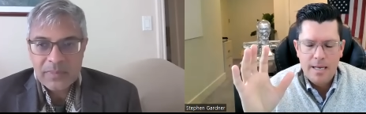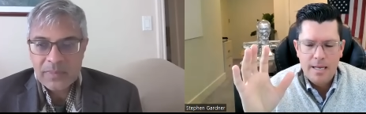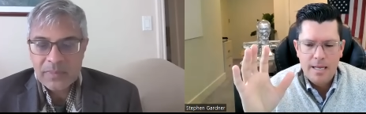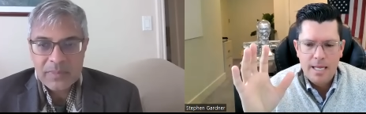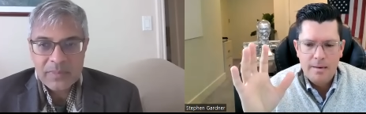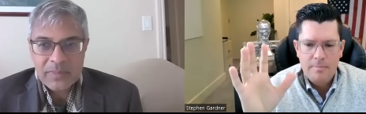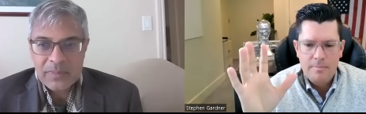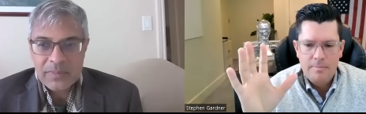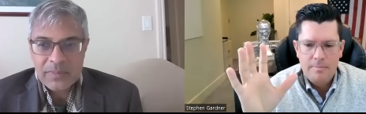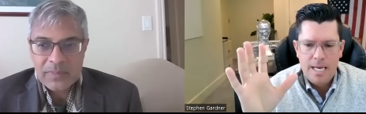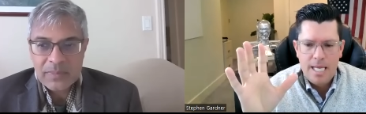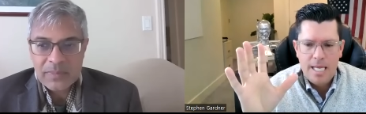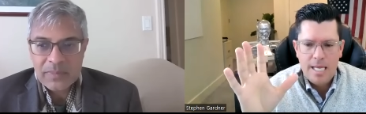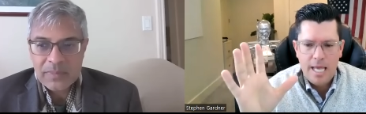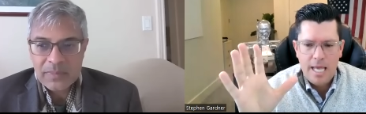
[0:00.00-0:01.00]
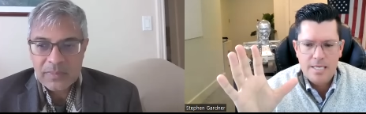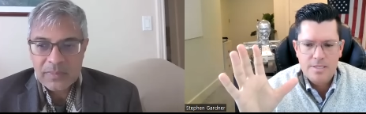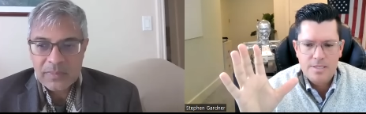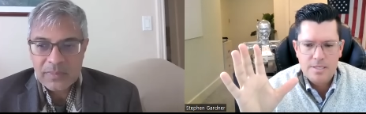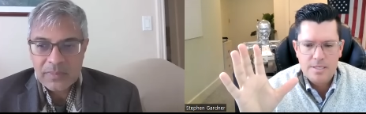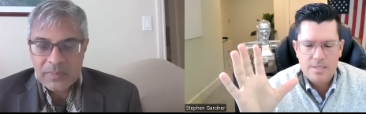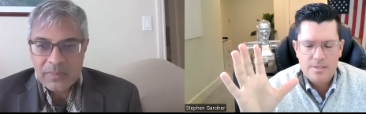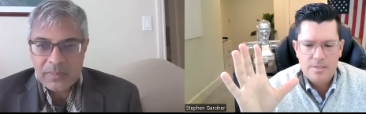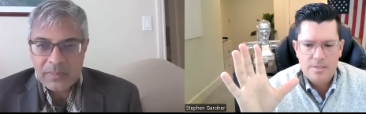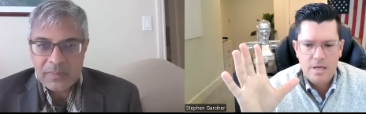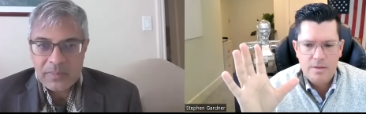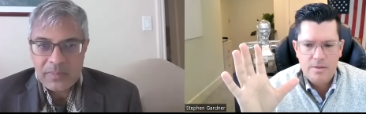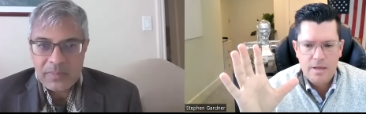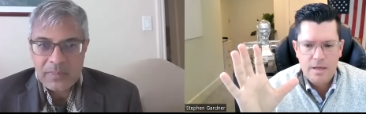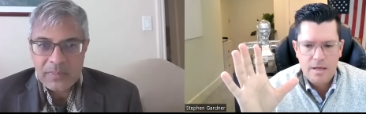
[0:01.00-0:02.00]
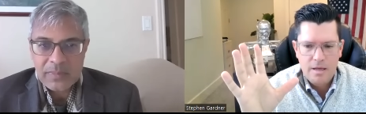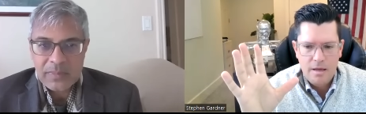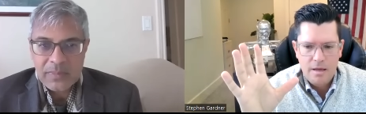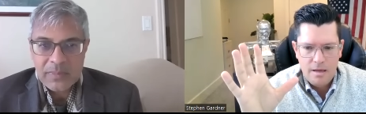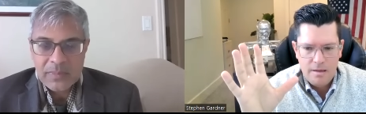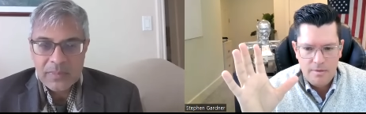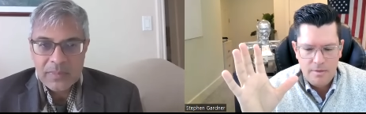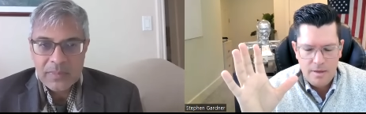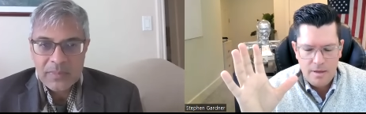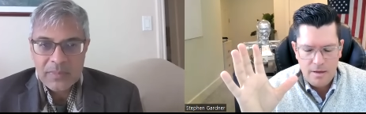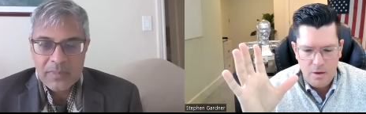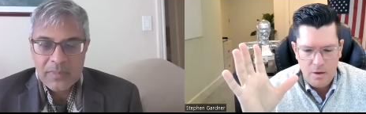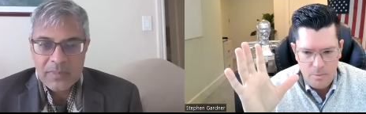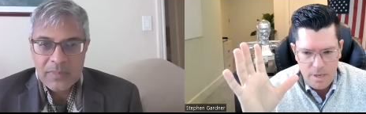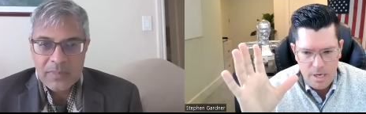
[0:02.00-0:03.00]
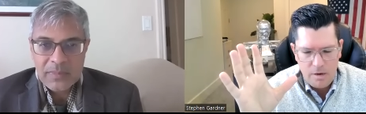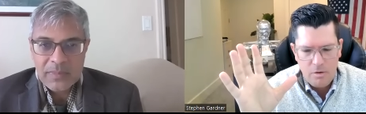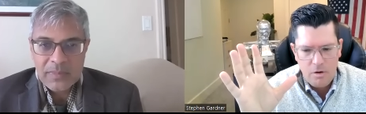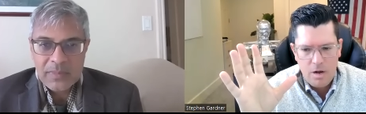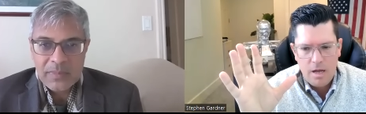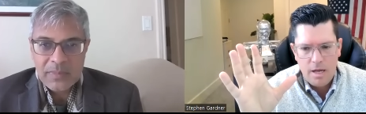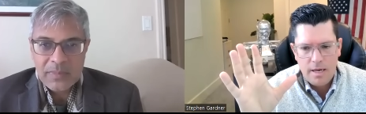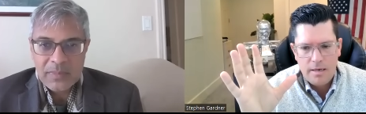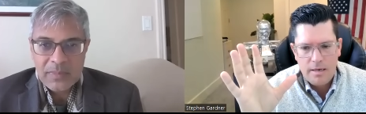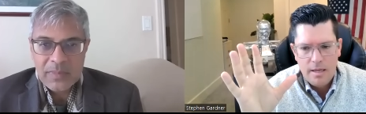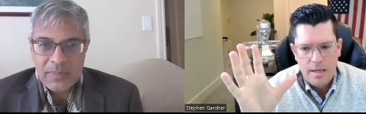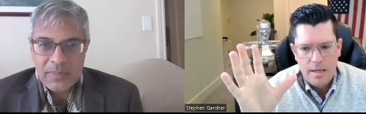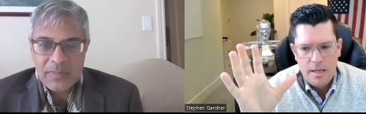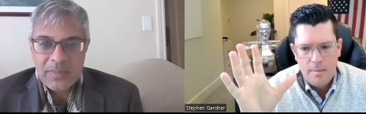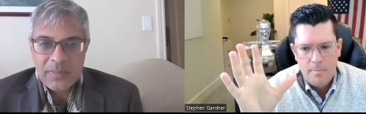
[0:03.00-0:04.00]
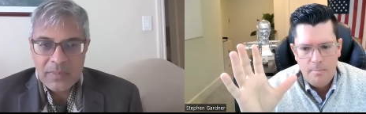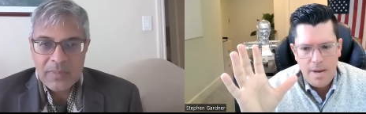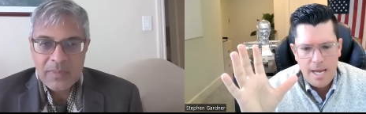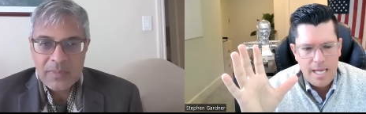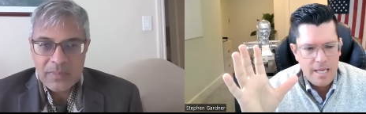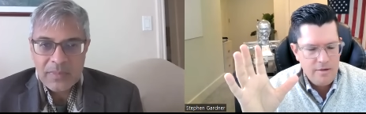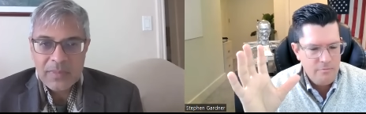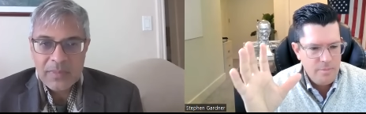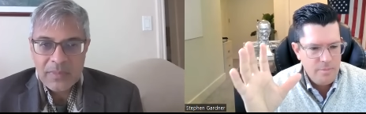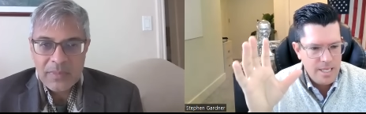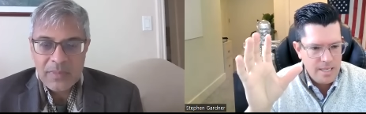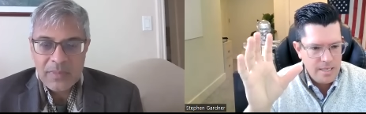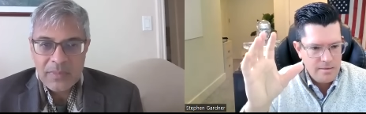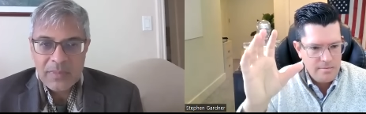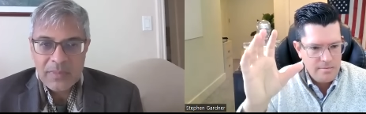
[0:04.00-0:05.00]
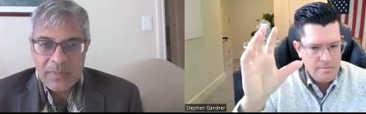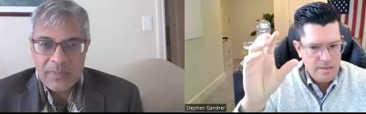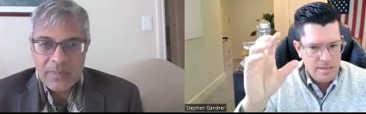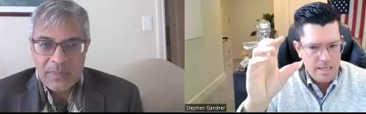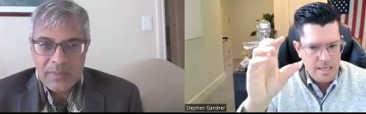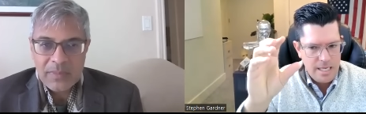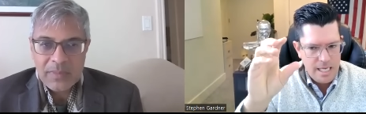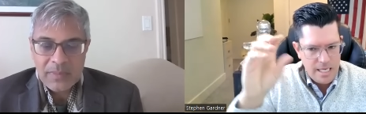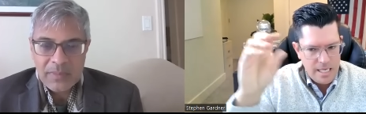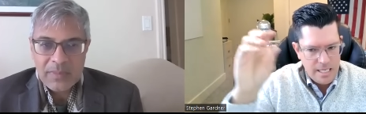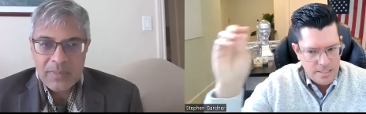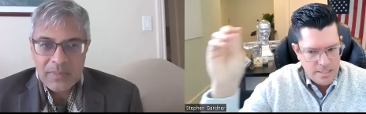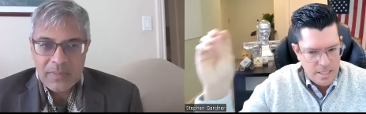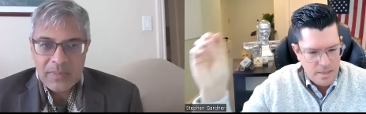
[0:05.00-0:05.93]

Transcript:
Speaker 1: in in many cases, the the Omicron might have been hitting